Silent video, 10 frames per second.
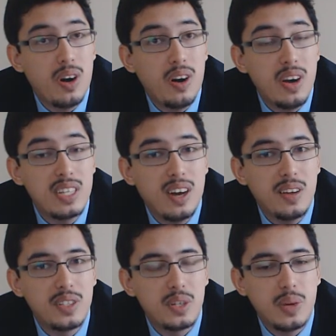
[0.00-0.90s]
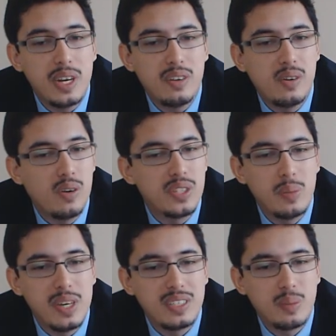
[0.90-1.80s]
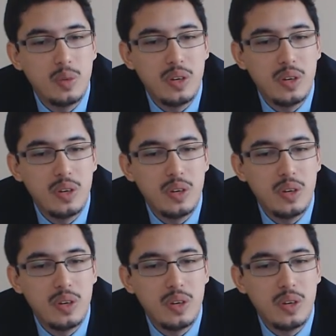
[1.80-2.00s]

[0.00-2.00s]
behind Hunter Ray, who obviously made some